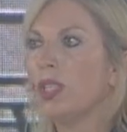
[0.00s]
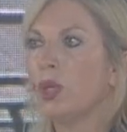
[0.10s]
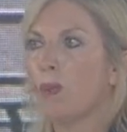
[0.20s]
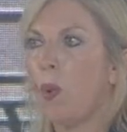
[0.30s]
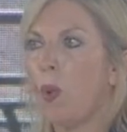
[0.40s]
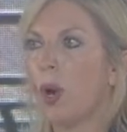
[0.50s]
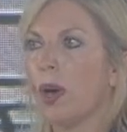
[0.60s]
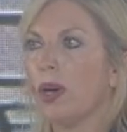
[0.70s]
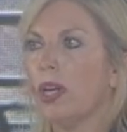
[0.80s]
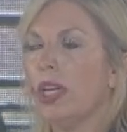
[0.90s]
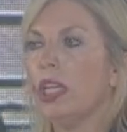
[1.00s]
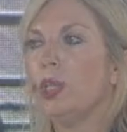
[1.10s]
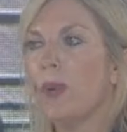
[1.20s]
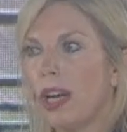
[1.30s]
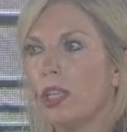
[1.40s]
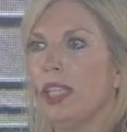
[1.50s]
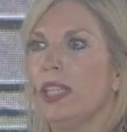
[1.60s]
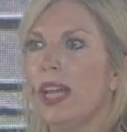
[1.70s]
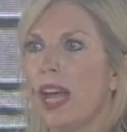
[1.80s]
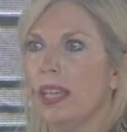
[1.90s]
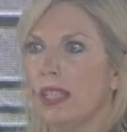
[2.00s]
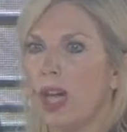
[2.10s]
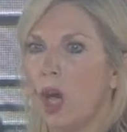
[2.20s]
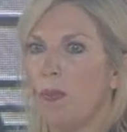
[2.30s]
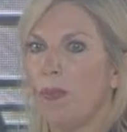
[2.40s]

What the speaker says: support to actually stand this up